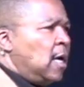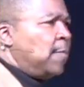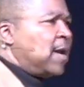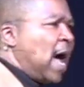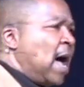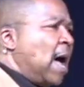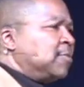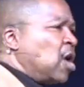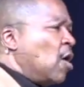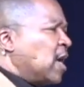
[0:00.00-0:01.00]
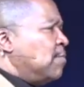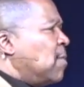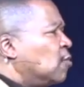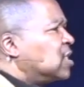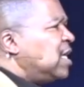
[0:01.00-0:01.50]
But I'm talking
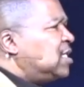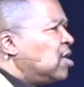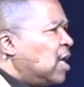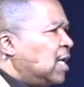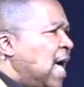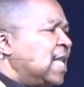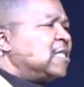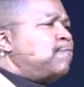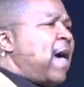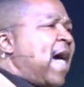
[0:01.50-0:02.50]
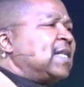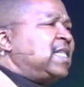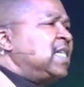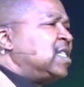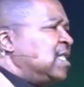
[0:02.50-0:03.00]
mostly to a lot of this bad
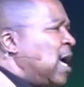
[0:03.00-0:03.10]
teaching